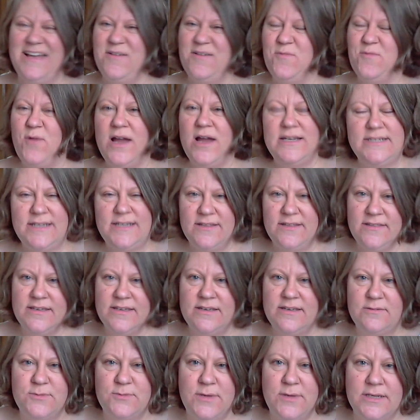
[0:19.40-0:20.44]
Why did I think
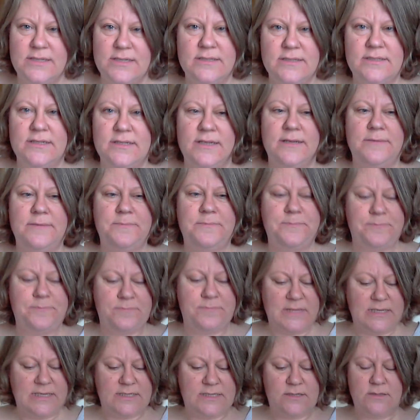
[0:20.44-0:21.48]
it was Wednesday?
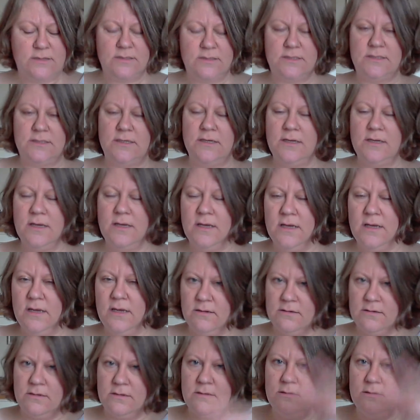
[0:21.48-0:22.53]
It's because
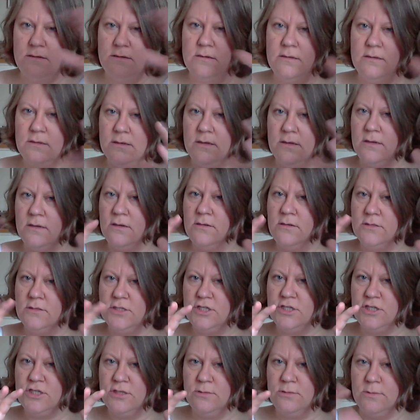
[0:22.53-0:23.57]
I've got a lot to
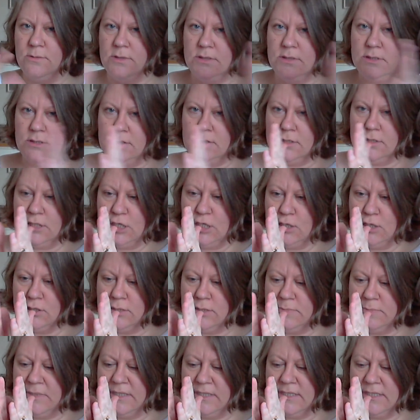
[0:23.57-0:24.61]
do in such a short
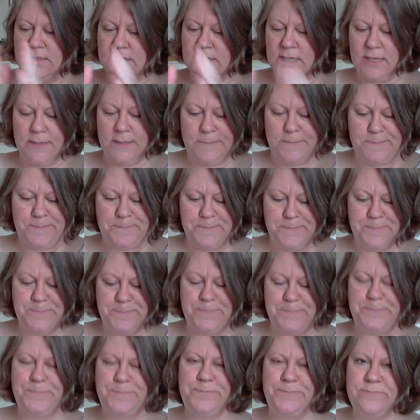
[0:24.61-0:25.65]
space of time.
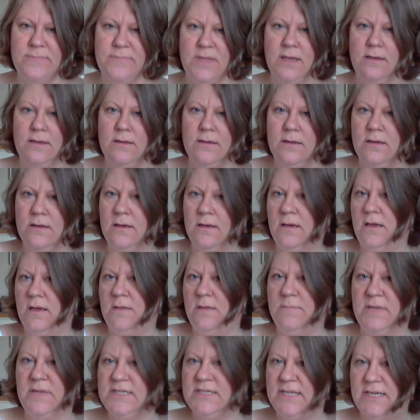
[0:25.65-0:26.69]
And
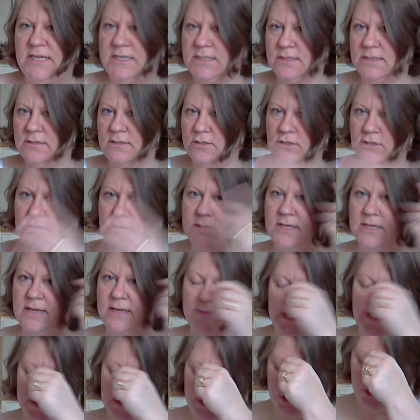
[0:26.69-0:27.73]
my days are just getting
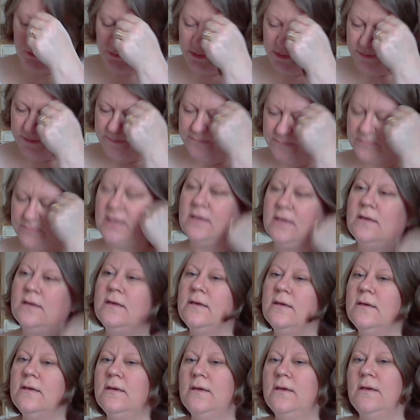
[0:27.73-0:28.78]
mixed up.
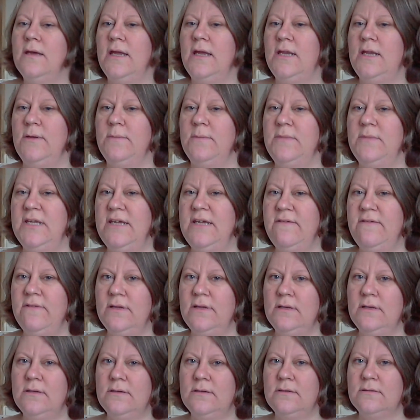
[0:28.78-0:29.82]
Anyway, I'm
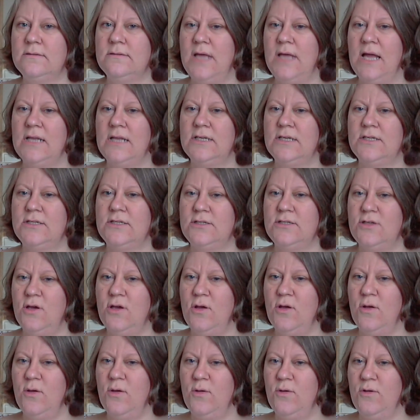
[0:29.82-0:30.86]
leaving that
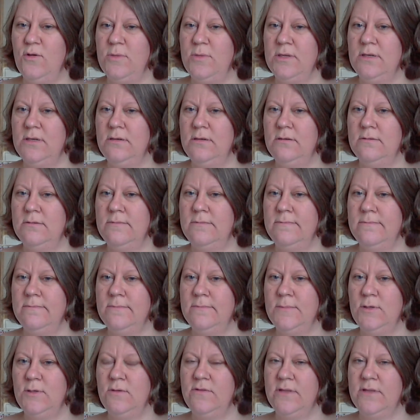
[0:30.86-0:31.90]
door open
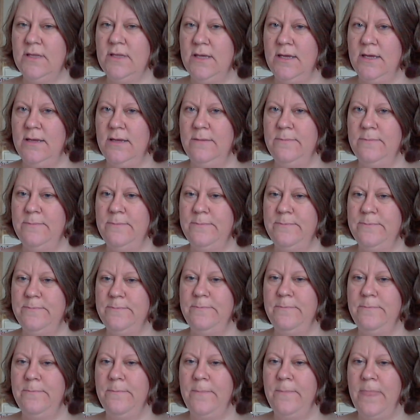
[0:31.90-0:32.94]
over there,
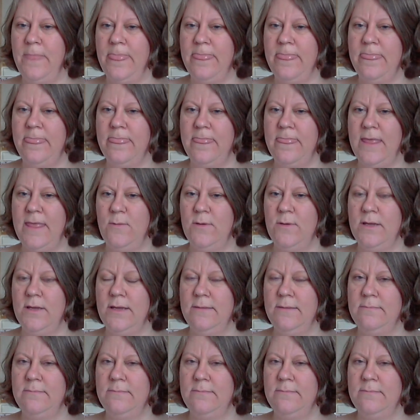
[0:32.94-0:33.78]
that way,